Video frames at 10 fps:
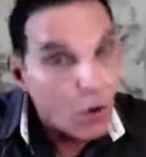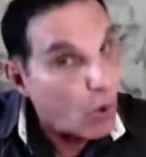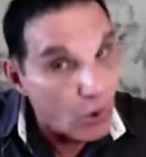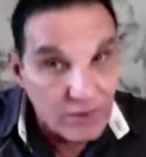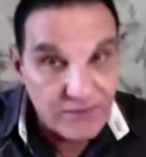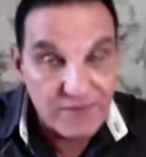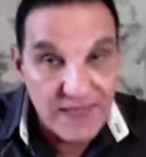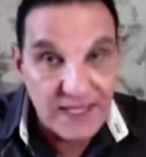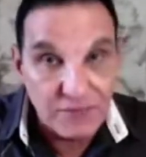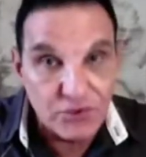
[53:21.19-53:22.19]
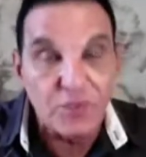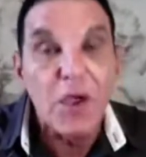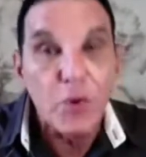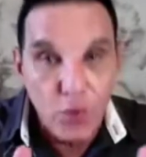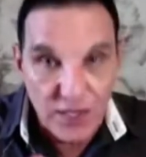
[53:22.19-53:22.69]
All of them that came to
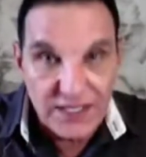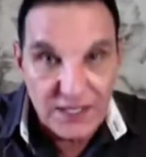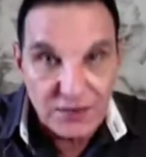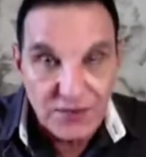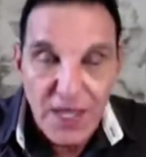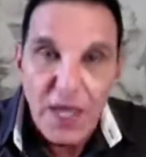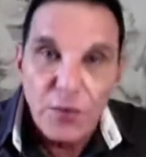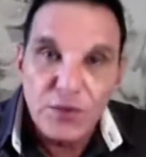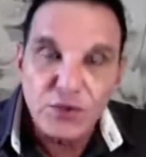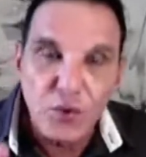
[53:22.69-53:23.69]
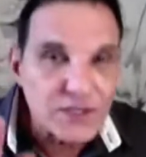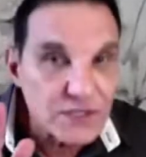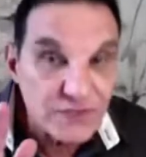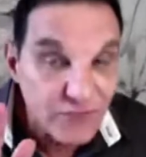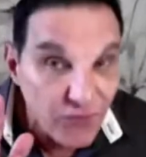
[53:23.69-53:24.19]
him were healed. We're talking
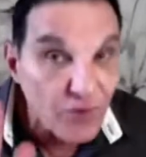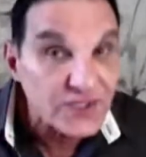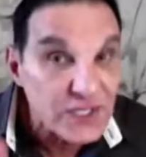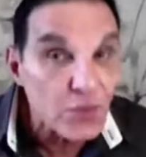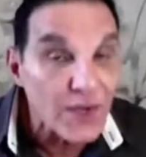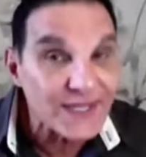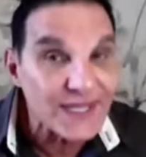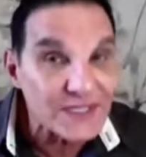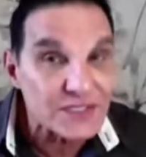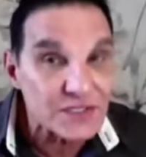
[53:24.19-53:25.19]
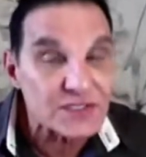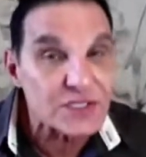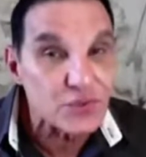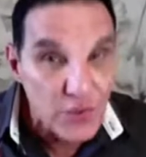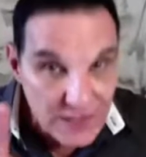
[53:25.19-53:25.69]
just 41
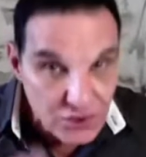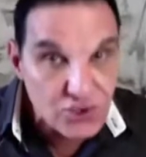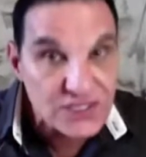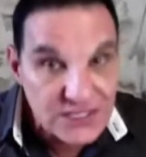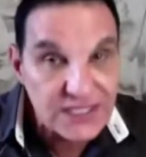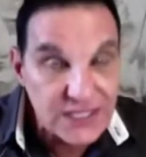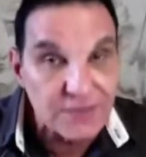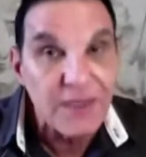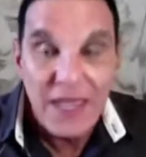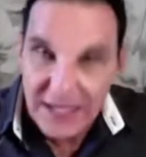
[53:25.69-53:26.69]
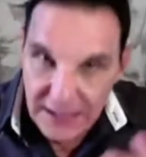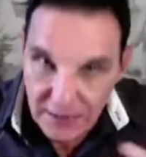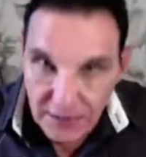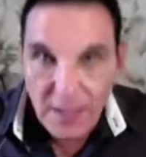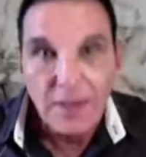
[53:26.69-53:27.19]
instances where you see him
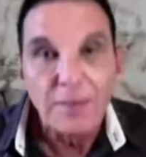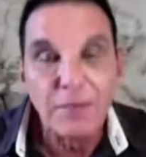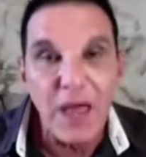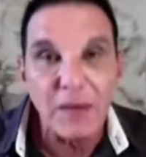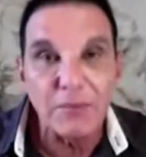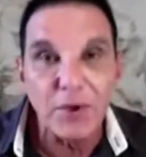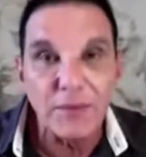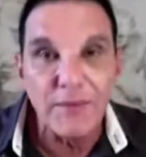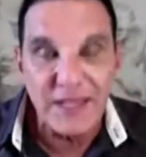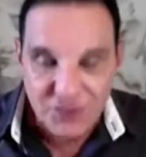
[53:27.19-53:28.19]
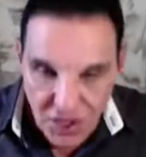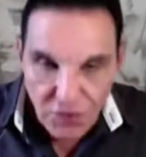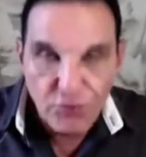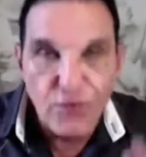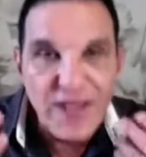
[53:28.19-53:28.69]
heal blind Bartimaeus,
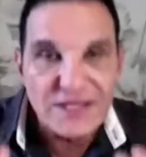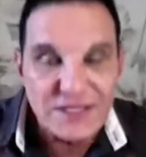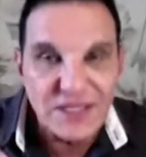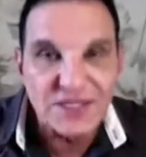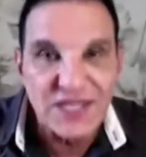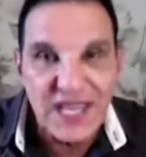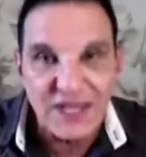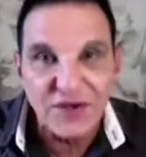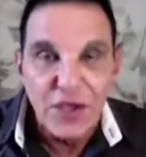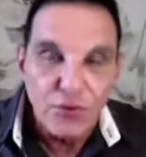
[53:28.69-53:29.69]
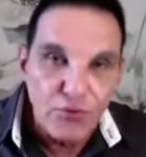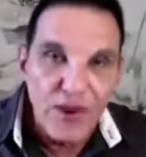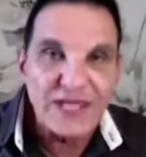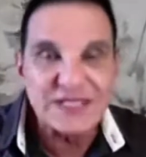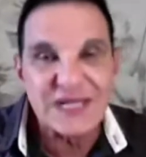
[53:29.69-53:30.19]
raise the dead,
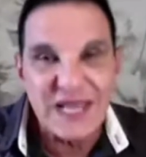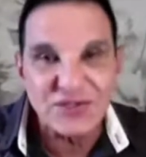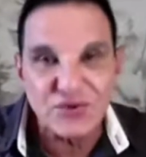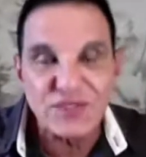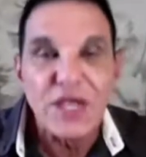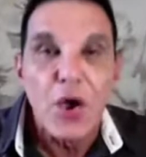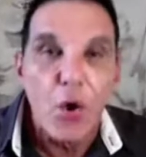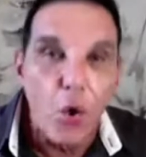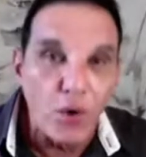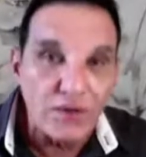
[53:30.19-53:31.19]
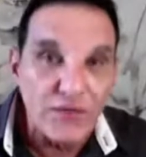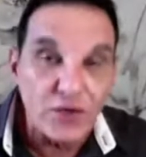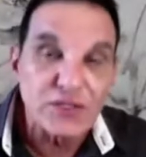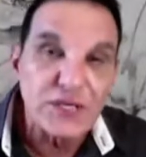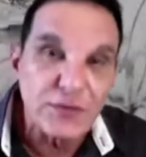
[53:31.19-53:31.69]
raise Lazarus. All of
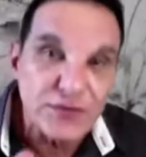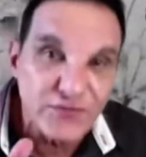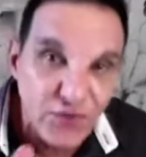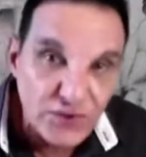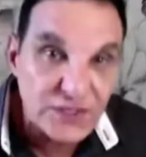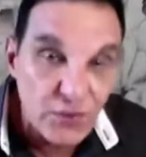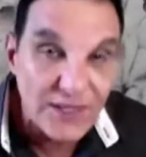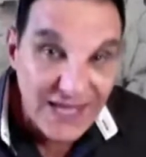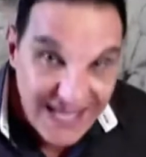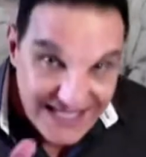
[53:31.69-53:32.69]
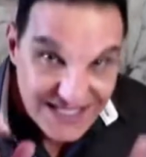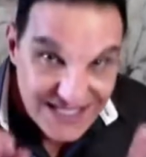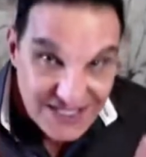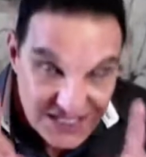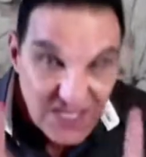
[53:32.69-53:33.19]
those, there was 41
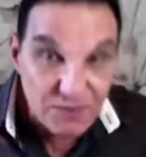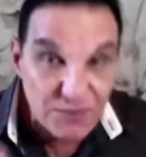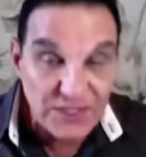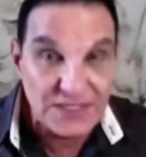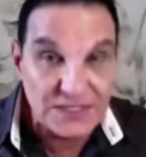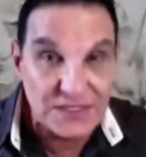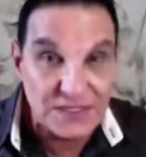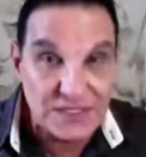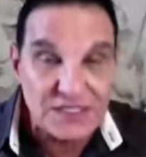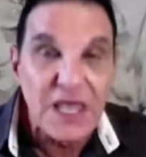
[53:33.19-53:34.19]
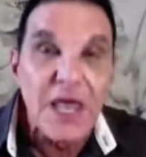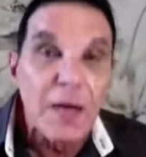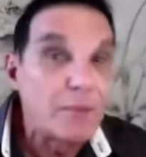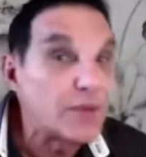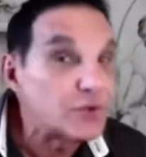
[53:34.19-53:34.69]
separate instances
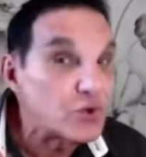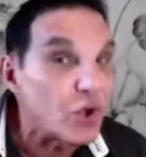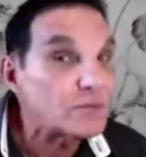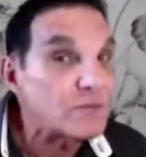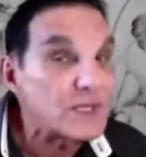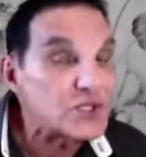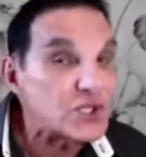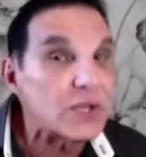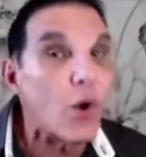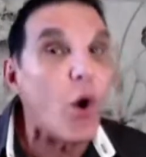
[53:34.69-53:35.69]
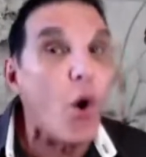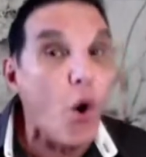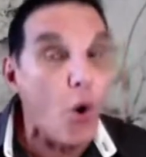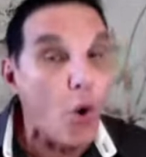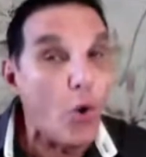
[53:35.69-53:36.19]
but not mentioning
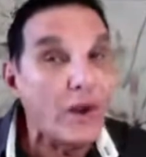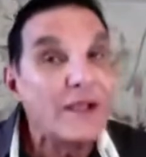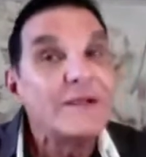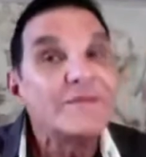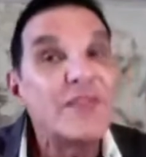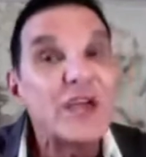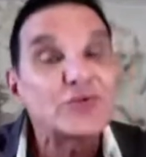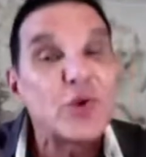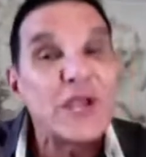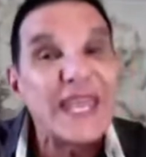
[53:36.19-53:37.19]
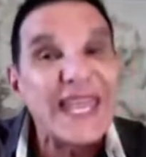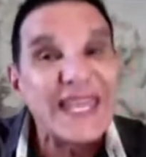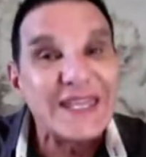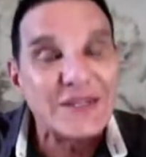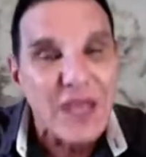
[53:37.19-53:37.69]
all that were
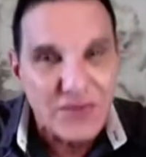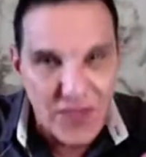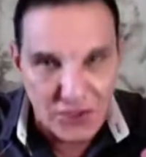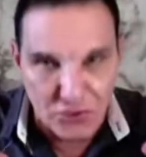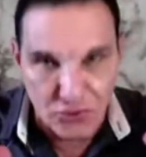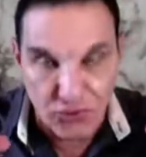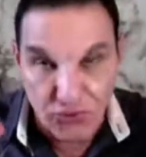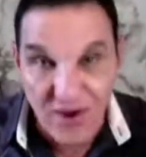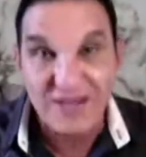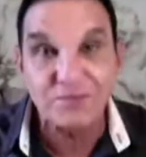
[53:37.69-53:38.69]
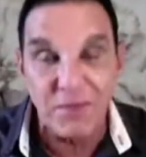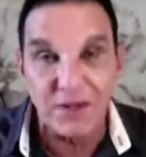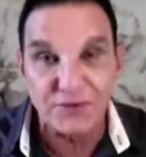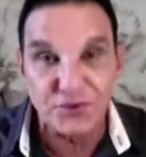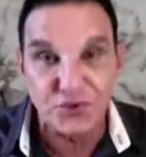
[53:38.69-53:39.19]
in the great
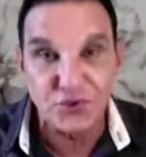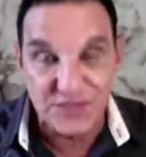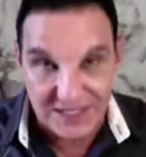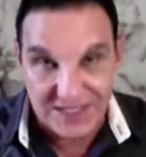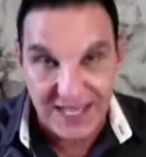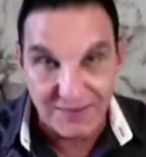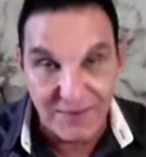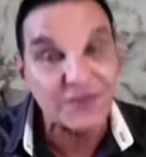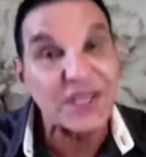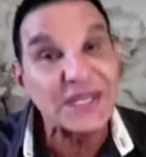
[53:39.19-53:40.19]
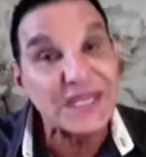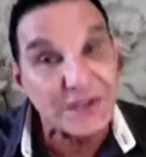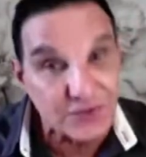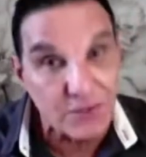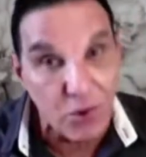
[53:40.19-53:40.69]
multitudes that came out and he
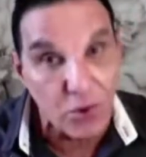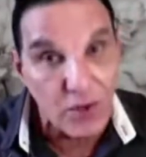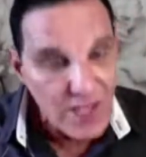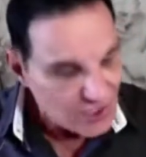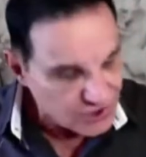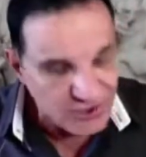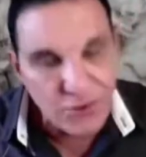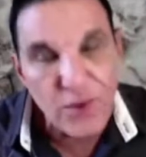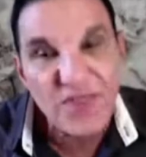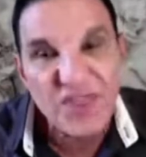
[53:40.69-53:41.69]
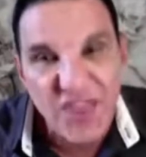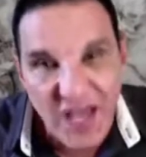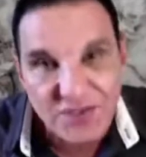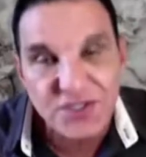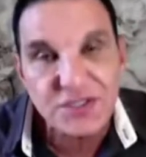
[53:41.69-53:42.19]
healed them all. So there were
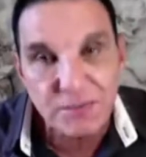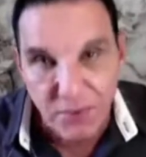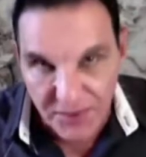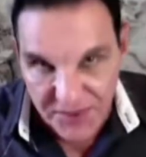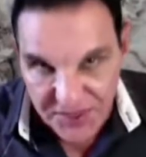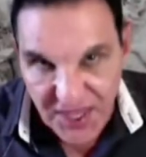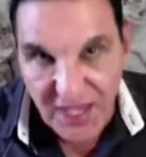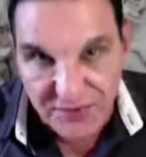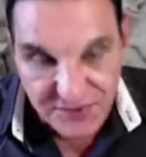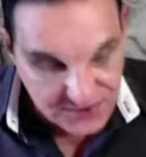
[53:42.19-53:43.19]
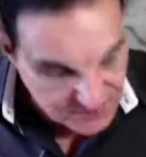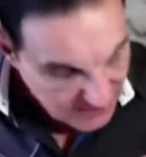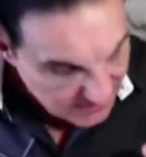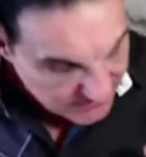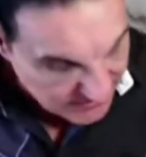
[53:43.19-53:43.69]
thousands upon thousands
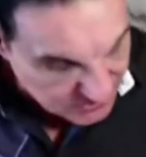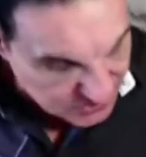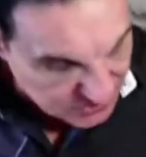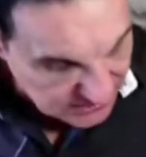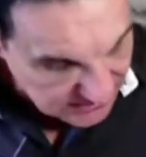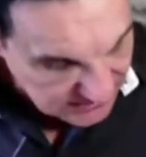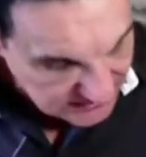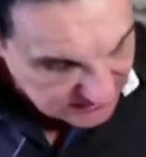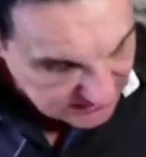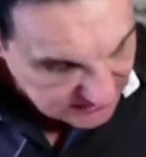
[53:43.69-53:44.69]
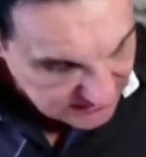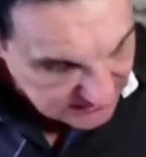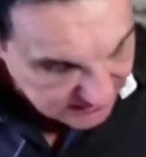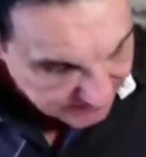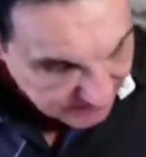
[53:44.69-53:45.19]
that
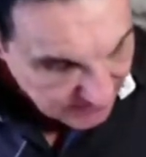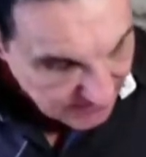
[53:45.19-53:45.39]
Jesus